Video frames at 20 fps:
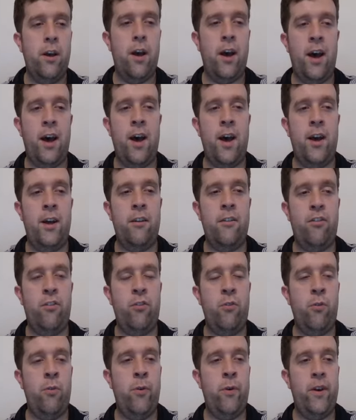uh,
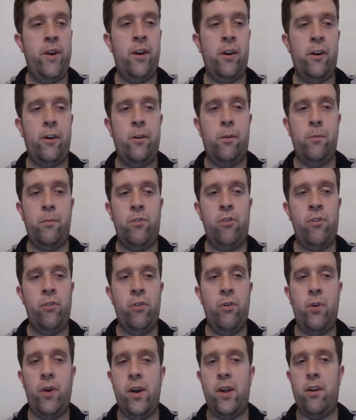2 in column
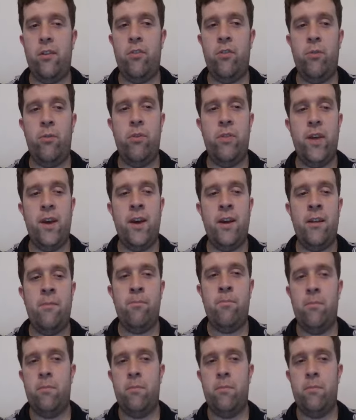2, and a 2 there.